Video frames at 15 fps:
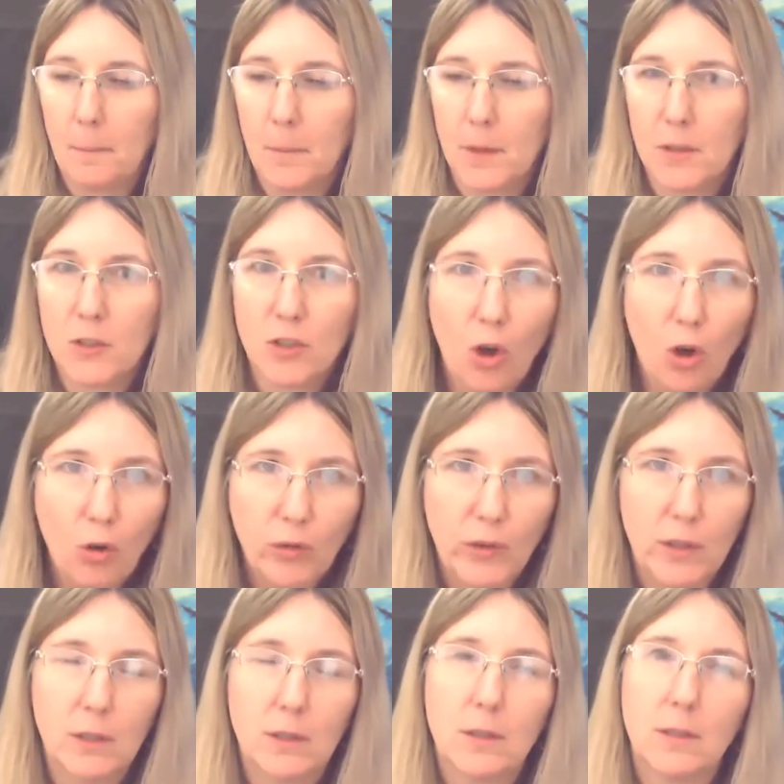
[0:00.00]

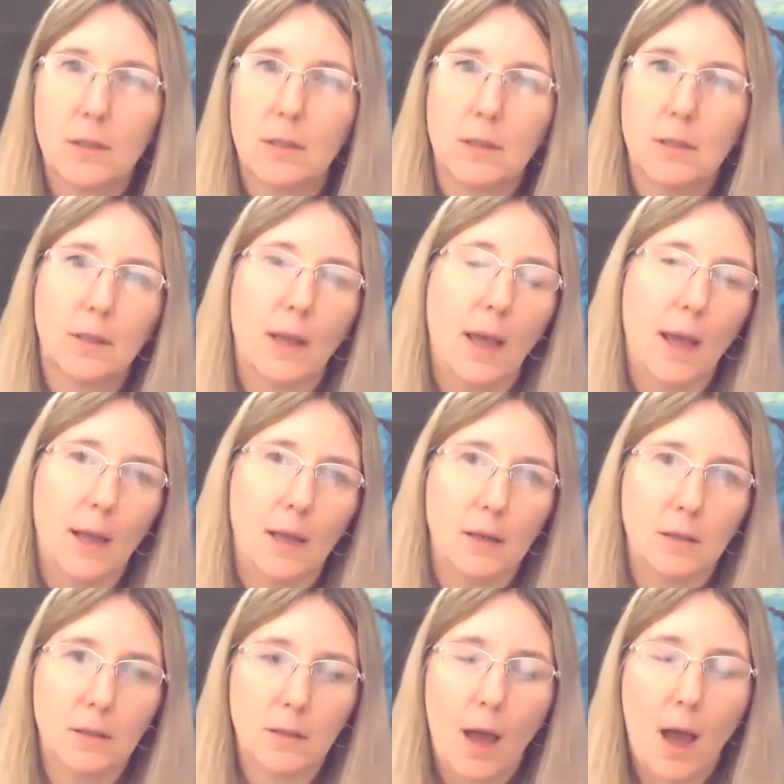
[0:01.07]
solvents
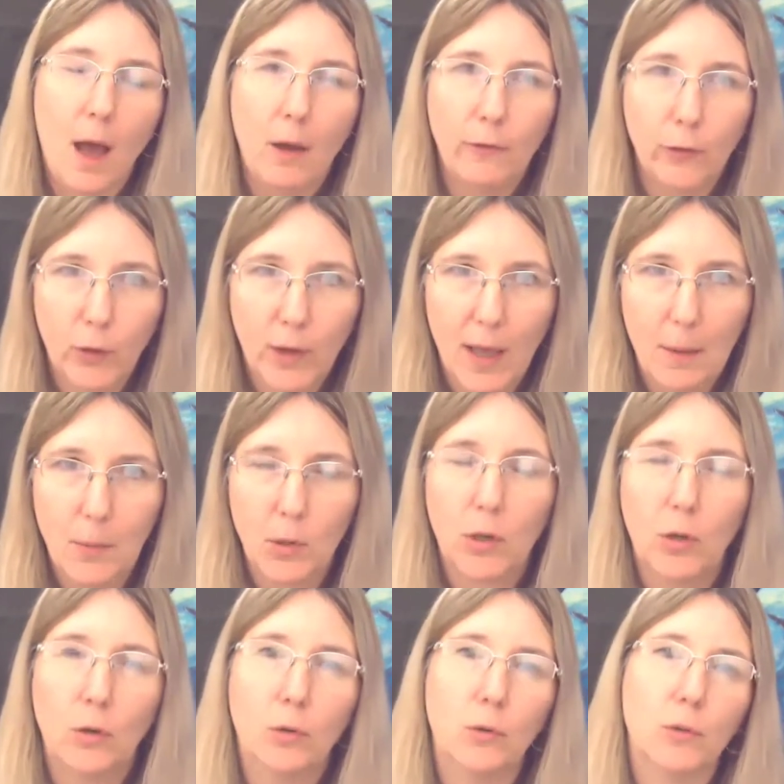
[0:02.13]
and harmful
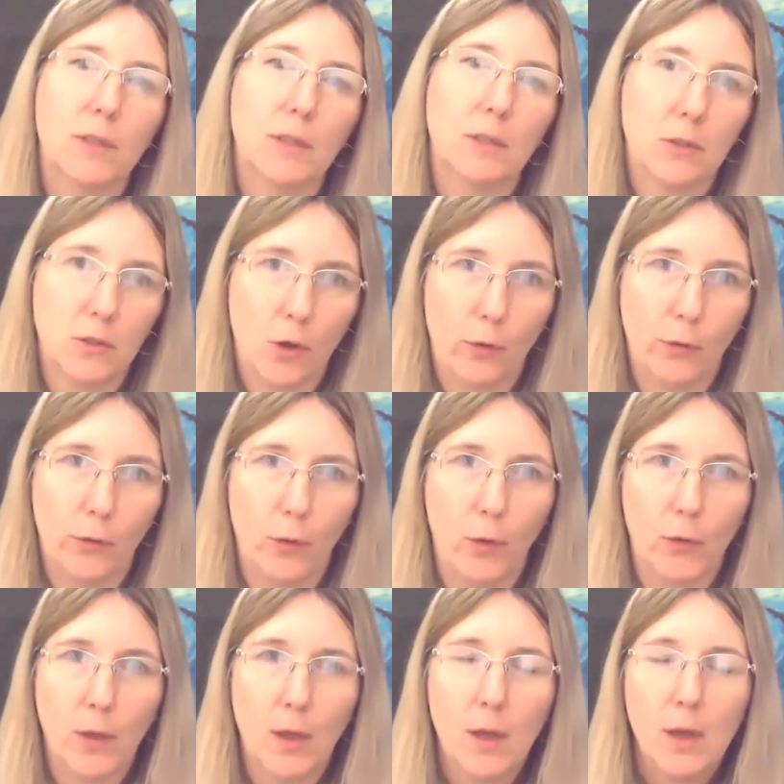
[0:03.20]
chemicals and so
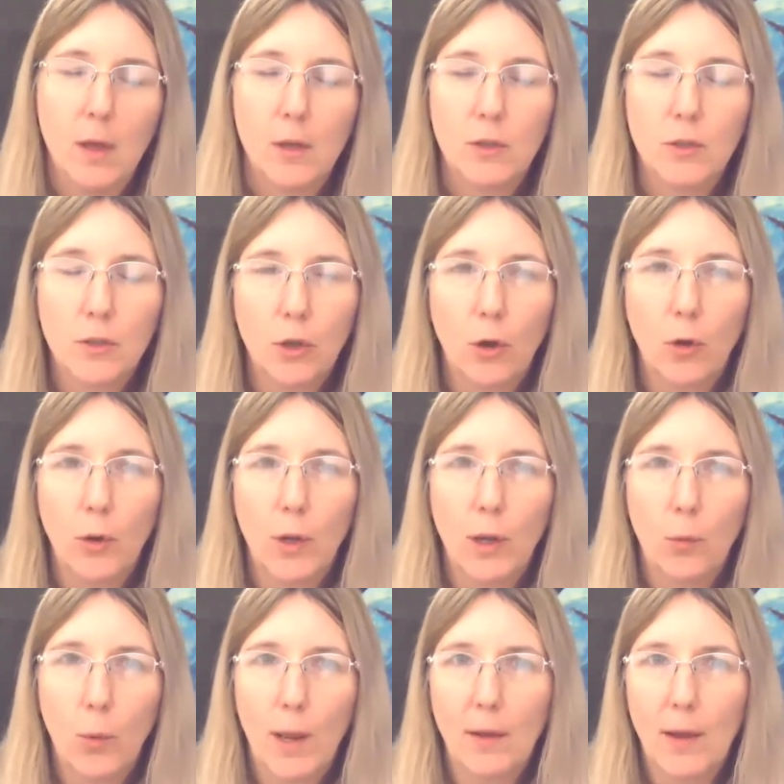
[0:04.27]
forth. So
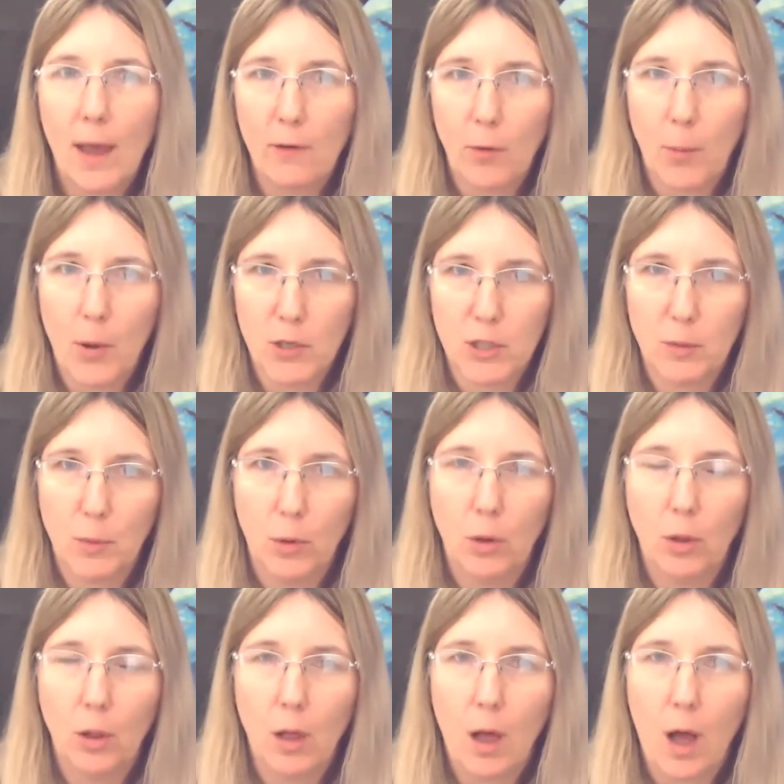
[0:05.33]
wherever
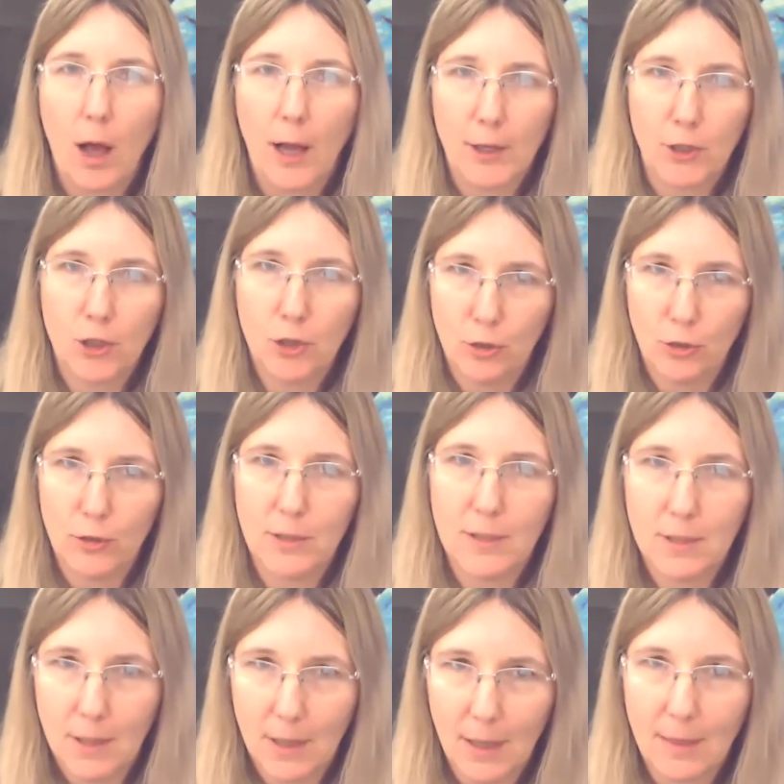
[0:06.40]
possible, I
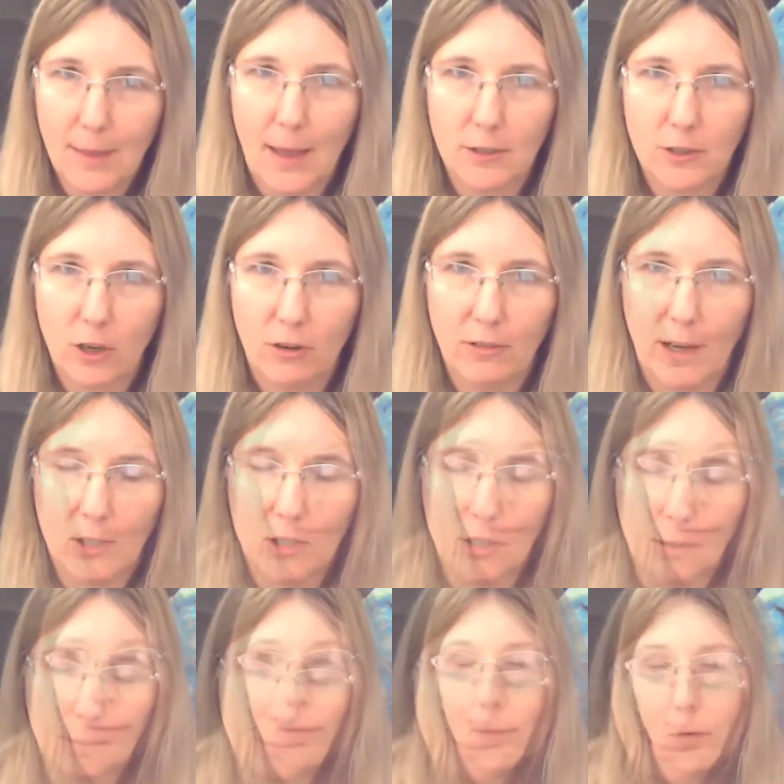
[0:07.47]
choose in that
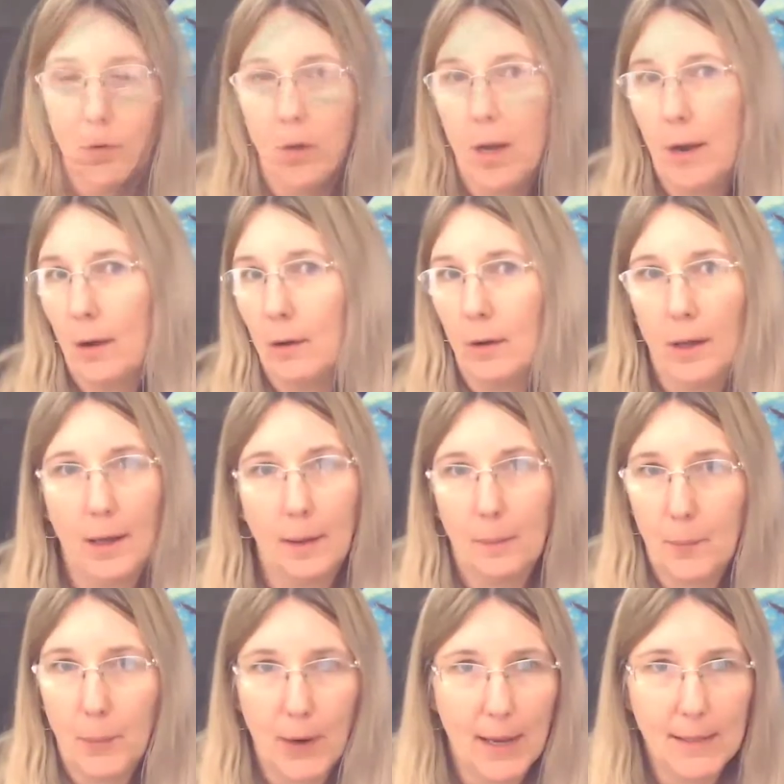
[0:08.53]
direction. There are
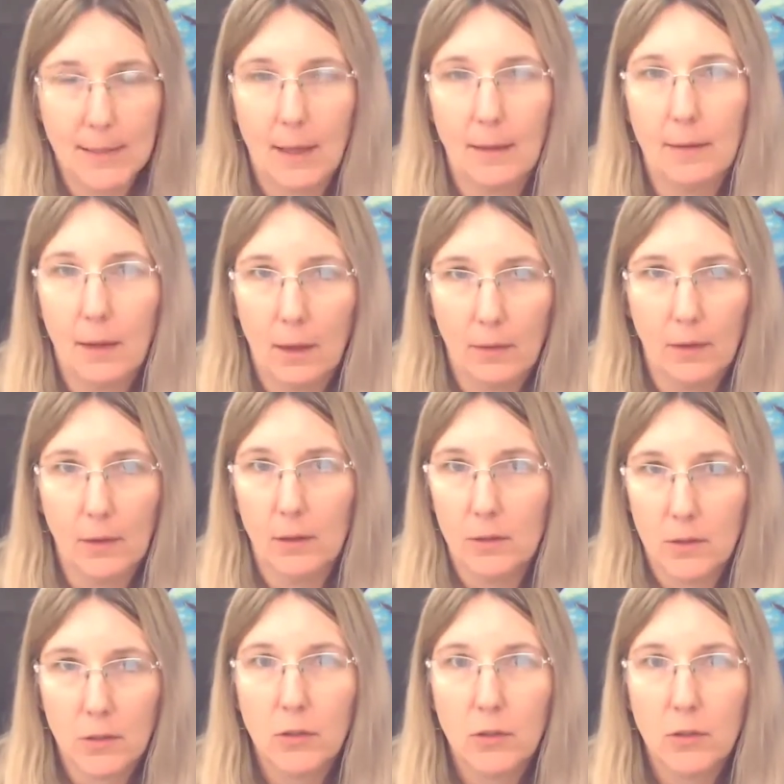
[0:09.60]
brands out there that